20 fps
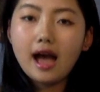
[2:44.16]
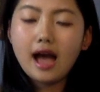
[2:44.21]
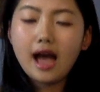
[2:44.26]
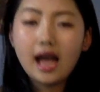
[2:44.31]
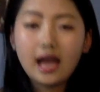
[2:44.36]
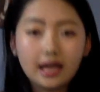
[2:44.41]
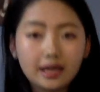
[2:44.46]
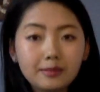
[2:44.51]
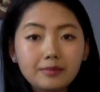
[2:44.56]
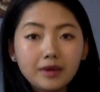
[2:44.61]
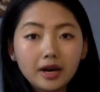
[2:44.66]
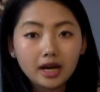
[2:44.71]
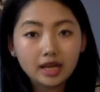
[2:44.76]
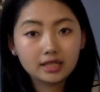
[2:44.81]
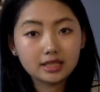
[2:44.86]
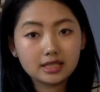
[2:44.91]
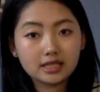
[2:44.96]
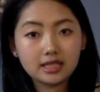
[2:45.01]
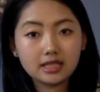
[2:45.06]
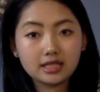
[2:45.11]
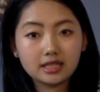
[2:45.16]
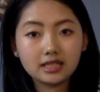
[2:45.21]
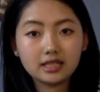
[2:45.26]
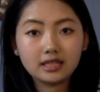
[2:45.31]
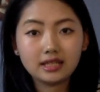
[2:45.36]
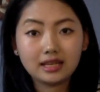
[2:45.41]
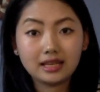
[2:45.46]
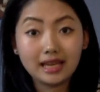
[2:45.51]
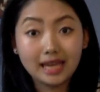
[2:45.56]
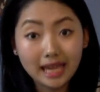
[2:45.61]
I bought
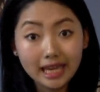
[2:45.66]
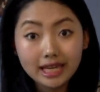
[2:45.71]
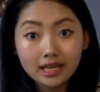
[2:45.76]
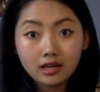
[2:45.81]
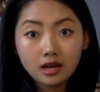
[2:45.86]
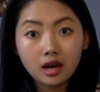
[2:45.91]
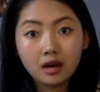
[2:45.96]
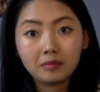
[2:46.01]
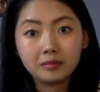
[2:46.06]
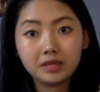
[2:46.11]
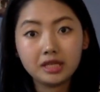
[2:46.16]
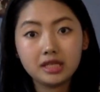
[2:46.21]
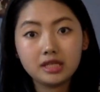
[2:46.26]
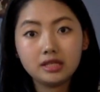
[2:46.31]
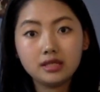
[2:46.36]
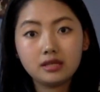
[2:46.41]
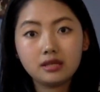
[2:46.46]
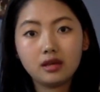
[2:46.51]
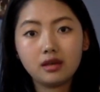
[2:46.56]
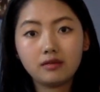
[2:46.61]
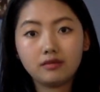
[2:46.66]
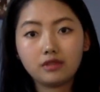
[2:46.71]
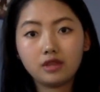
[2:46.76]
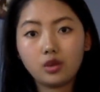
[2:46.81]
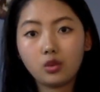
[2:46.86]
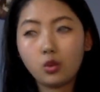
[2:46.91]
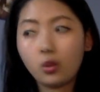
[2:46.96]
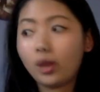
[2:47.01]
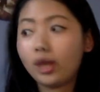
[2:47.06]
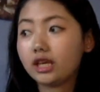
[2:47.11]
8 copies of the
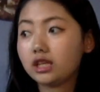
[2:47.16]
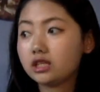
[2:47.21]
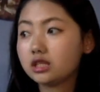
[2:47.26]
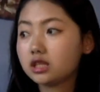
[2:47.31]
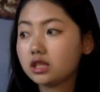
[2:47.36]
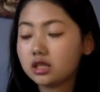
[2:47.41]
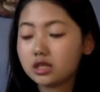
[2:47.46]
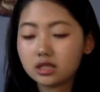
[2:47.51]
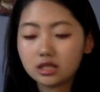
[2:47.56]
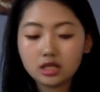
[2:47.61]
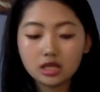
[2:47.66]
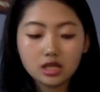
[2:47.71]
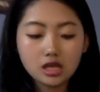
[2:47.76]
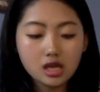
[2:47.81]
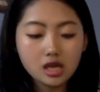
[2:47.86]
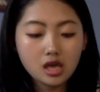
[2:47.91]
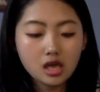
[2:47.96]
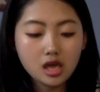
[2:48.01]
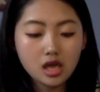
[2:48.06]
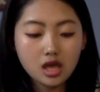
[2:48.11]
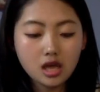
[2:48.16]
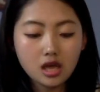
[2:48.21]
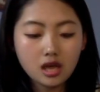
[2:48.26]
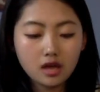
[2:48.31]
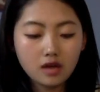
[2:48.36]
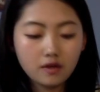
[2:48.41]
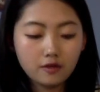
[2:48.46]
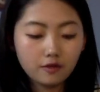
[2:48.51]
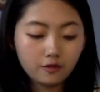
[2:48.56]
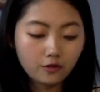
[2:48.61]
Wings
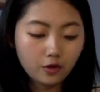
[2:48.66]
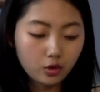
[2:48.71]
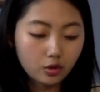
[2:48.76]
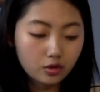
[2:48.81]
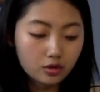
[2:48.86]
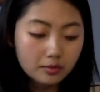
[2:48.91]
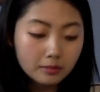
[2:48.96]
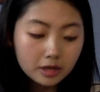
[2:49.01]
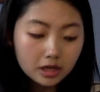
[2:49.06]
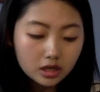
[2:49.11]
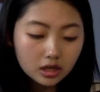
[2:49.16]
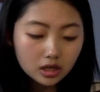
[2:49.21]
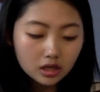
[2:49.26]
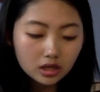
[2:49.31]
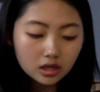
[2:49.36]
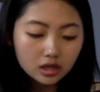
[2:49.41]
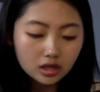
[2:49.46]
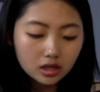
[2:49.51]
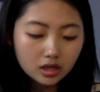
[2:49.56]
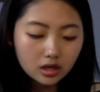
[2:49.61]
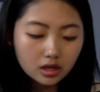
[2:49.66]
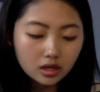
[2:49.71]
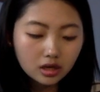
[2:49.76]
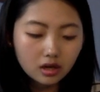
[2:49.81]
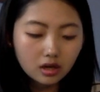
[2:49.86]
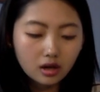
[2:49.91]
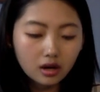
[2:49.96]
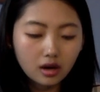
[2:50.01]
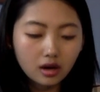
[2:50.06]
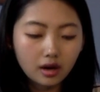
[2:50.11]
photo book.
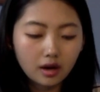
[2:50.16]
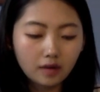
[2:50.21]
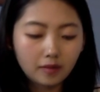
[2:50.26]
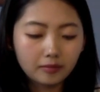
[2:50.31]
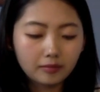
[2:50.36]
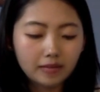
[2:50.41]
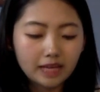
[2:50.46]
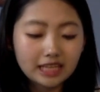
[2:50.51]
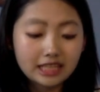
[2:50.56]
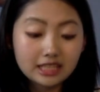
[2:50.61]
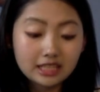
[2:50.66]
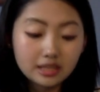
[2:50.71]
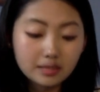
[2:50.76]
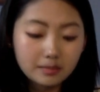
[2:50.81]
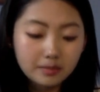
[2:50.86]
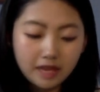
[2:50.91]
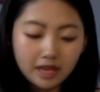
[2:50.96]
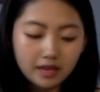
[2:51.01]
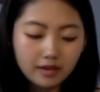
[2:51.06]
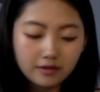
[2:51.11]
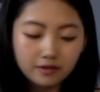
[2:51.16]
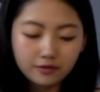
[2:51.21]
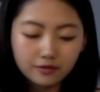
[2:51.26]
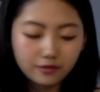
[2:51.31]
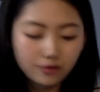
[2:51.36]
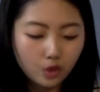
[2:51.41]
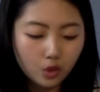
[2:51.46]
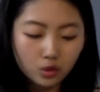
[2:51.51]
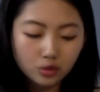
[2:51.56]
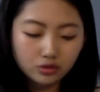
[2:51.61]
I did pay
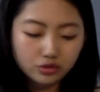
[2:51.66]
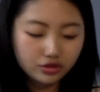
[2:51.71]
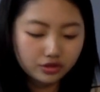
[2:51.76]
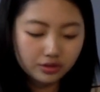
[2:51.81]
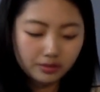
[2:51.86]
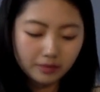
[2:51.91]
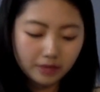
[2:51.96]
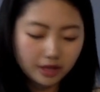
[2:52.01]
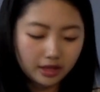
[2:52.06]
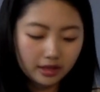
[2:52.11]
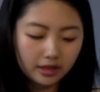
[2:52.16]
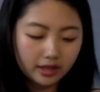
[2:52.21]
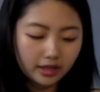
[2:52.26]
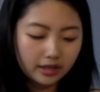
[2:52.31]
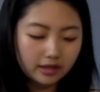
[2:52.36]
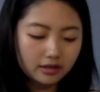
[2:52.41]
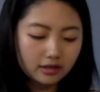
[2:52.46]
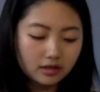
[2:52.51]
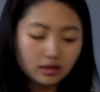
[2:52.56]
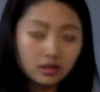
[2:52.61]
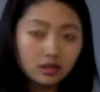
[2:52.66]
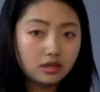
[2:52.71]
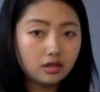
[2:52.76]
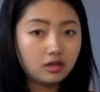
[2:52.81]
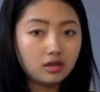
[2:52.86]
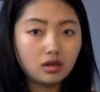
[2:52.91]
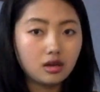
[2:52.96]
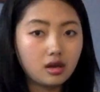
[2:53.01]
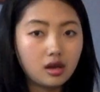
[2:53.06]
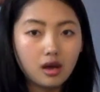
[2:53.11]
full shipping. Like,
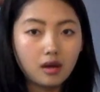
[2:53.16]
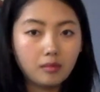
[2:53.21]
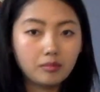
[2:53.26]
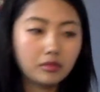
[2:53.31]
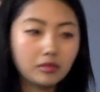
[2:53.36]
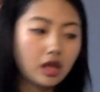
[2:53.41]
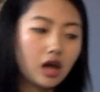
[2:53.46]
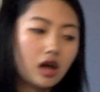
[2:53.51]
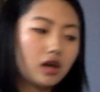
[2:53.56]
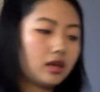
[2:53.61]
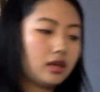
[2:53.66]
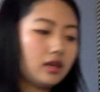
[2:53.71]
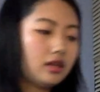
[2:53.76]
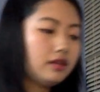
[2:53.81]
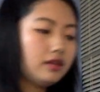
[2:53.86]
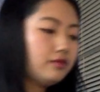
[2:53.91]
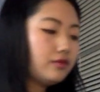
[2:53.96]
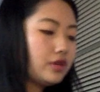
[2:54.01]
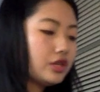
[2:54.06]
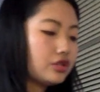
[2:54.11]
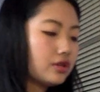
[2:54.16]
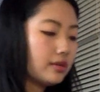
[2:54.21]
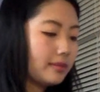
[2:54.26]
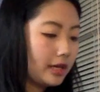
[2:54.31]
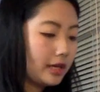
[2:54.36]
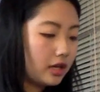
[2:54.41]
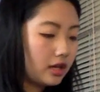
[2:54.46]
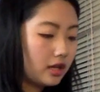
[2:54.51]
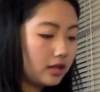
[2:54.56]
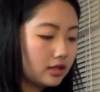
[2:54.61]
I'm not getting free
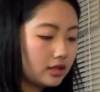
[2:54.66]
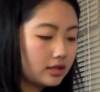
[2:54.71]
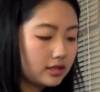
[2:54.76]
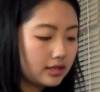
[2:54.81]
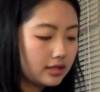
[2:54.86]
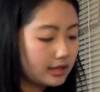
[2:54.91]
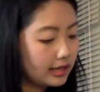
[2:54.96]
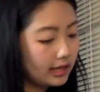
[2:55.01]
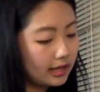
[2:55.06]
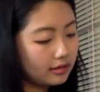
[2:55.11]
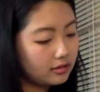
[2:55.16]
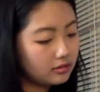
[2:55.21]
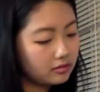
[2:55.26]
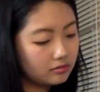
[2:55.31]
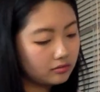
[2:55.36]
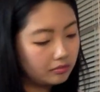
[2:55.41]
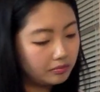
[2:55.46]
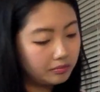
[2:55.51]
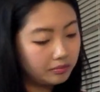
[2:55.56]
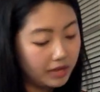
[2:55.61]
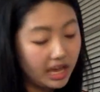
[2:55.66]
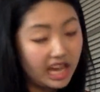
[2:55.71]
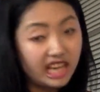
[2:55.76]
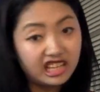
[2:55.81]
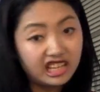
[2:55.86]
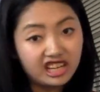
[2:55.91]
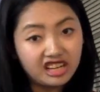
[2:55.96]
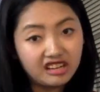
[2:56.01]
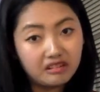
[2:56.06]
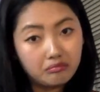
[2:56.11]
shipping on this, and I paid
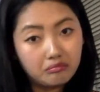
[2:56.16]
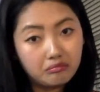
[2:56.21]
it.